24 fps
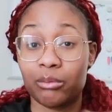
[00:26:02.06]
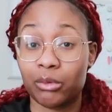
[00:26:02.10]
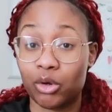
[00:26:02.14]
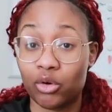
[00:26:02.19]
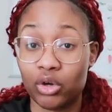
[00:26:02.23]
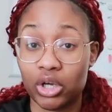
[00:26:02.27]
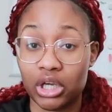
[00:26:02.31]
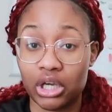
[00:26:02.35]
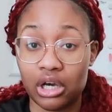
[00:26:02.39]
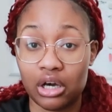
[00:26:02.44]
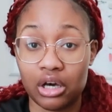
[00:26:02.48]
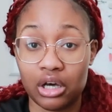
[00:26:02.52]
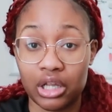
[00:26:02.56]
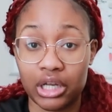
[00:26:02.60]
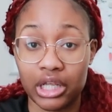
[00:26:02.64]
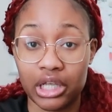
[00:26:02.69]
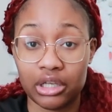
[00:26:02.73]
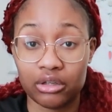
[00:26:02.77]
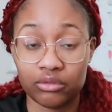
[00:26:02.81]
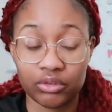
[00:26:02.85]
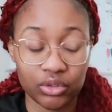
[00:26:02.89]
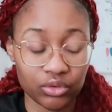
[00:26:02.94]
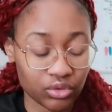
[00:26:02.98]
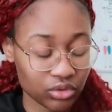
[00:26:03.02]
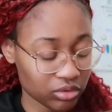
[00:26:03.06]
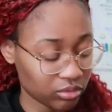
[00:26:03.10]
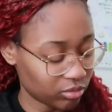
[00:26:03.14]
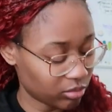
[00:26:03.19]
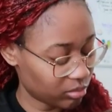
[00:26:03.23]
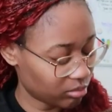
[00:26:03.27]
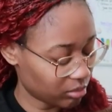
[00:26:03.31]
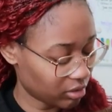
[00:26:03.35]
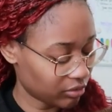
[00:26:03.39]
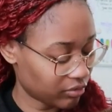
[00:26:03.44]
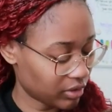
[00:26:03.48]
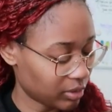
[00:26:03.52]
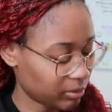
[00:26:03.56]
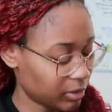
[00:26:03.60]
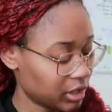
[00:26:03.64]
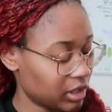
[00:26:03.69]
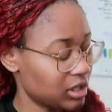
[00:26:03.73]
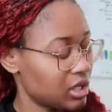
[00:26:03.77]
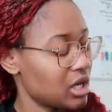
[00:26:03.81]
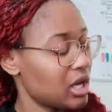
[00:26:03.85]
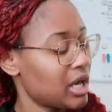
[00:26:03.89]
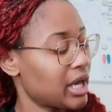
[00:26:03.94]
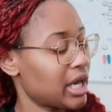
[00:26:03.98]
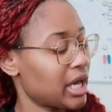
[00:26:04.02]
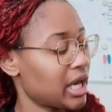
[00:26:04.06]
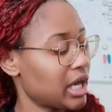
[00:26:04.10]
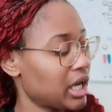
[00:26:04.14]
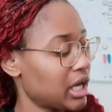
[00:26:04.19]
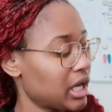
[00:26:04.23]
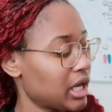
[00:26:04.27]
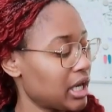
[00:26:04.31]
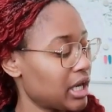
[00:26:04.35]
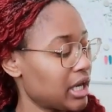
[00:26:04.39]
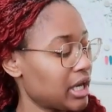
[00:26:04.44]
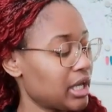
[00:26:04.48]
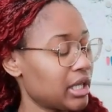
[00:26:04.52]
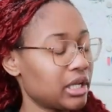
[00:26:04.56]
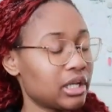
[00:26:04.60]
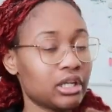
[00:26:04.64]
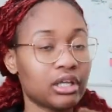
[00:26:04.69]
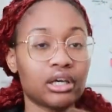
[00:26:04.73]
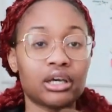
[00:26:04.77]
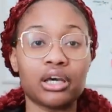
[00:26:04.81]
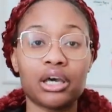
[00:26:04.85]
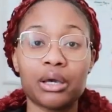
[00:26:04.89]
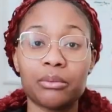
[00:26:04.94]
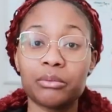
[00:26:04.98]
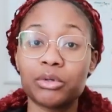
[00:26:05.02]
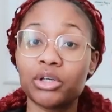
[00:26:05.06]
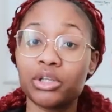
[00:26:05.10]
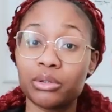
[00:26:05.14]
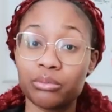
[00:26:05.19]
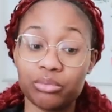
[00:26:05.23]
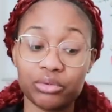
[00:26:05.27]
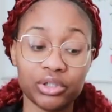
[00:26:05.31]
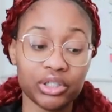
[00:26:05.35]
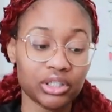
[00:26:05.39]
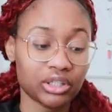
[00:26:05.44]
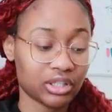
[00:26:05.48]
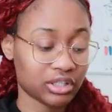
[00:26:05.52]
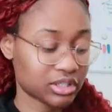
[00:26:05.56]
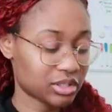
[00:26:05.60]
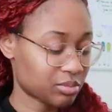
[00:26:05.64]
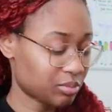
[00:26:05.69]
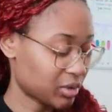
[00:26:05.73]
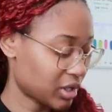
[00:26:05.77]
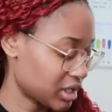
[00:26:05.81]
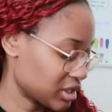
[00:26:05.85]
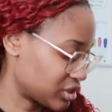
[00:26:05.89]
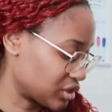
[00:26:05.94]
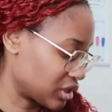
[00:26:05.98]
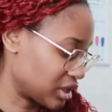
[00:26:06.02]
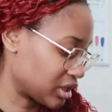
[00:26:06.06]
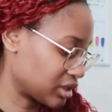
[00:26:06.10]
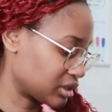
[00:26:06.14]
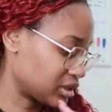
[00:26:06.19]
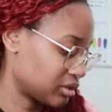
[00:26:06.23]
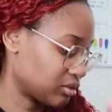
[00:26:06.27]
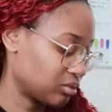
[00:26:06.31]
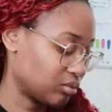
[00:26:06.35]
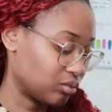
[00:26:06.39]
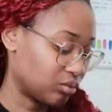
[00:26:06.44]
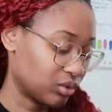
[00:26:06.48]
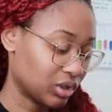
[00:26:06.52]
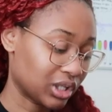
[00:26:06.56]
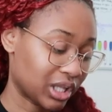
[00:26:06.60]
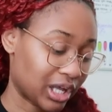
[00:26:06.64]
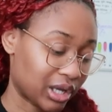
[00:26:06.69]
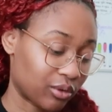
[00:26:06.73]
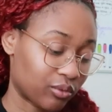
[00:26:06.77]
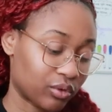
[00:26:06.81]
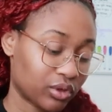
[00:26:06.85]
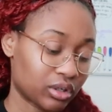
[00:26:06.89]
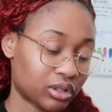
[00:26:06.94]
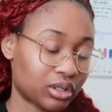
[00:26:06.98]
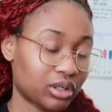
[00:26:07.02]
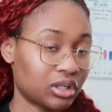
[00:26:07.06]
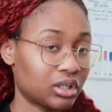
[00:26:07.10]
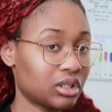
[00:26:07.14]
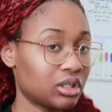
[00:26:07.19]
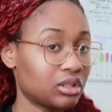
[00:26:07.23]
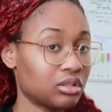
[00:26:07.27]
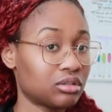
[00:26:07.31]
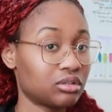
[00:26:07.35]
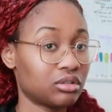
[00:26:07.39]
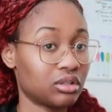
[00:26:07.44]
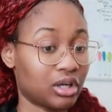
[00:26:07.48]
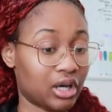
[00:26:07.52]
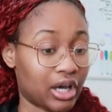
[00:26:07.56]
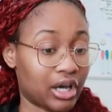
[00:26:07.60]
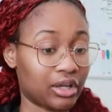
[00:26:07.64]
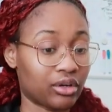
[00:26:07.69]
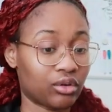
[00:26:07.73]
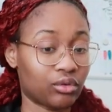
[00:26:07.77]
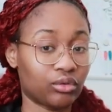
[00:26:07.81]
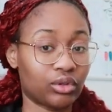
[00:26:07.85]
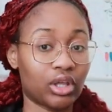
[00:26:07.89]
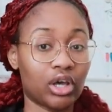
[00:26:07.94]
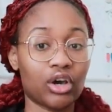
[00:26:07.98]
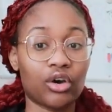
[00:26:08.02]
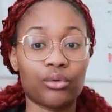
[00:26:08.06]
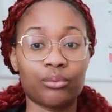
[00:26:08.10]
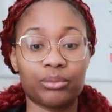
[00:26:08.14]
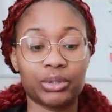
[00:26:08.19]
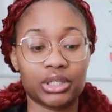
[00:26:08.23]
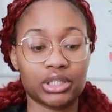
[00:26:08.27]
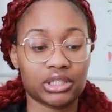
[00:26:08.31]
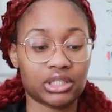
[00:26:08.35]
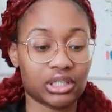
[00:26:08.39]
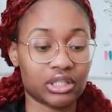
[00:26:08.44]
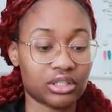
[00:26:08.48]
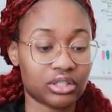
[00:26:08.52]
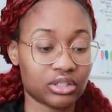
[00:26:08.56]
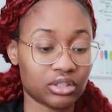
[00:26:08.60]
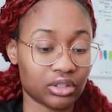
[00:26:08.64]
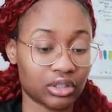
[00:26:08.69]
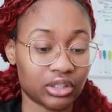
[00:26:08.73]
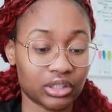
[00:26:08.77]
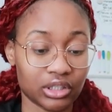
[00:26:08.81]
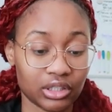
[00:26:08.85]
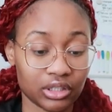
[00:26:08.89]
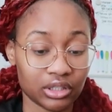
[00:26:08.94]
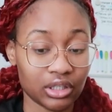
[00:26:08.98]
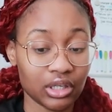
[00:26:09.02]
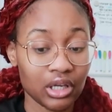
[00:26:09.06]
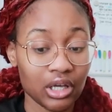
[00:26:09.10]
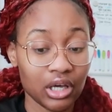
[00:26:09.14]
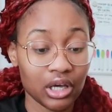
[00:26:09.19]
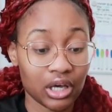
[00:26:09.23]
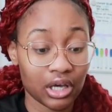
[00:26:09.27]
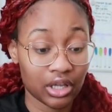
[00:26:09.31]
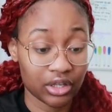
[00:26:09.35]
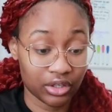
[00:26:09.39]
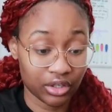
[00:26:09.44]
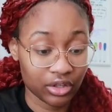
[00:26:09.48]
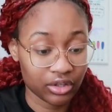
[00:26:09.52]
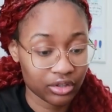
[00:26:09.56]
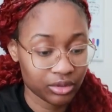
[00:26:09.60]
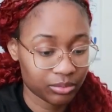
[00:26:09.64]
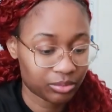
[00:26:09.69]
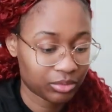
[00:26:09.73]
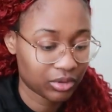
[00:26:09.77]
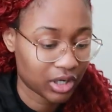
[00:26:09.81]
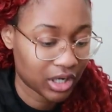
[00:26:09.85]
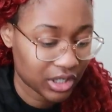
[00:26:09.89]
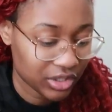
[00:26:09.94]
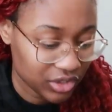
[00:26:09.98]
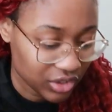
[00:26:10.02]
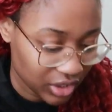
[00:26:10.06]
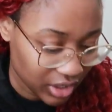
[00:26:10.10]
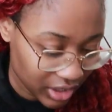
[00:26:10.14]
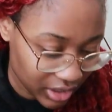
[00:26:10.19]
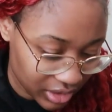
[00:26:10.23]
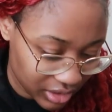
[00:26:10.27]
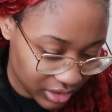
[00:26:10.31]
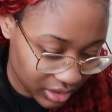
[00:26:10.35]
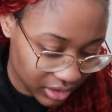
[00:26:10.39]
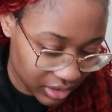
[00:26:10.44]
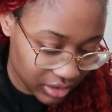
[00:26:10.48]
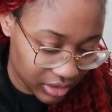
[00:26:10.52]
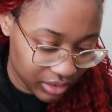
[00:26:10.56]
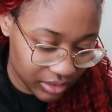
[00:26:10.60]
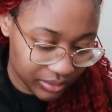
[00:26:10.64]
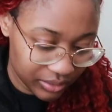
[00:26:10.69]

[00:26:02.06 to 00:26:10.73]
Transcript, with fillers: I'm going on a road trip with my family and I'm gonna bring this project. Will I work on it? I don't know because I started another project,